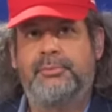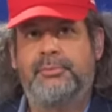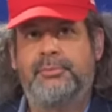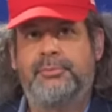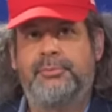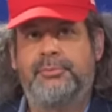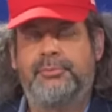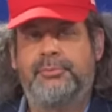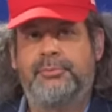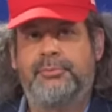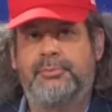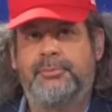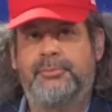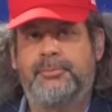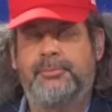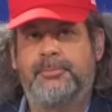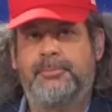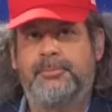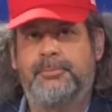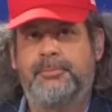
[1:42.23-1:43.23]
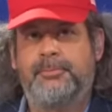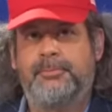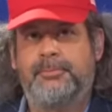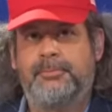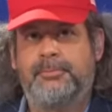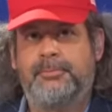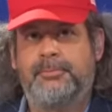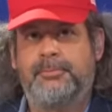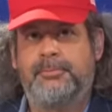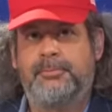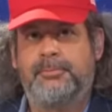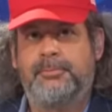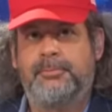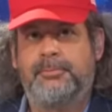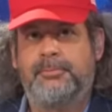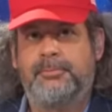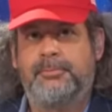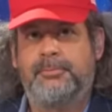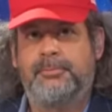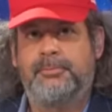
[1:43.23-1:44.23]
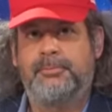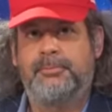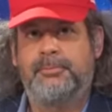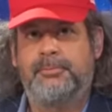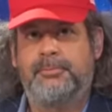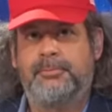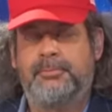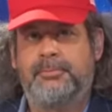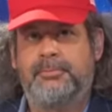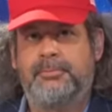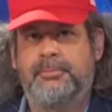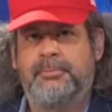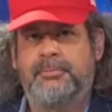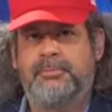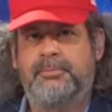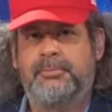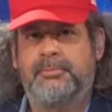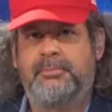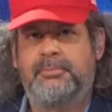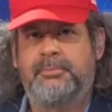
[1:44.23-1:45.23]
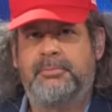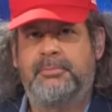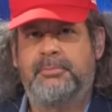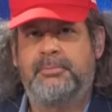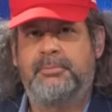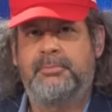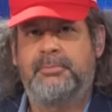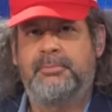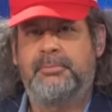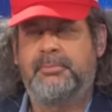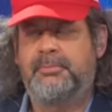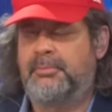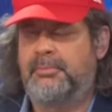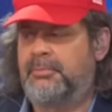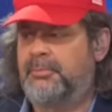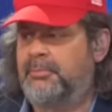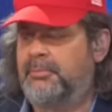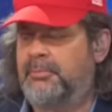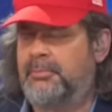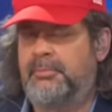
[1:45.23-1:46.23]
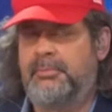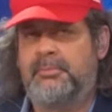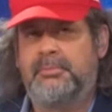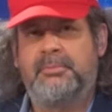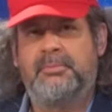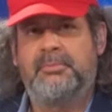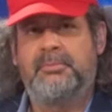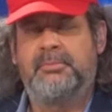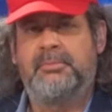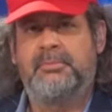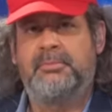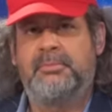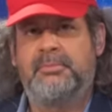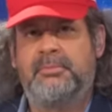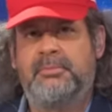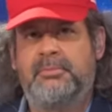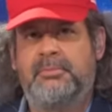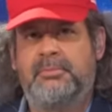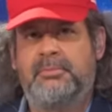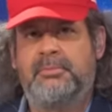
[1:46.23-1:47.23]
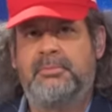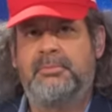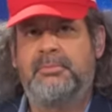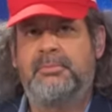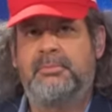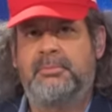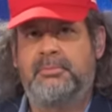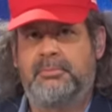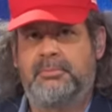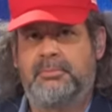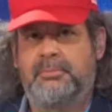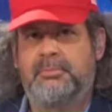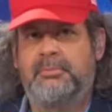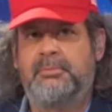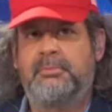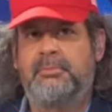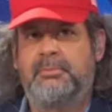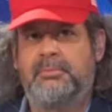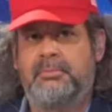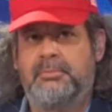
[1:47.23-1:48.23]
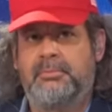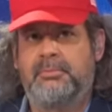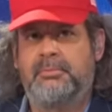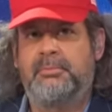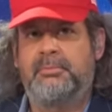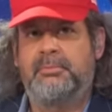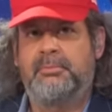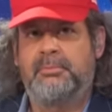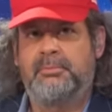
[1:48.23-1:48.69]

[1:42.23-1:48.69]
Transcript: This person isn't speaking.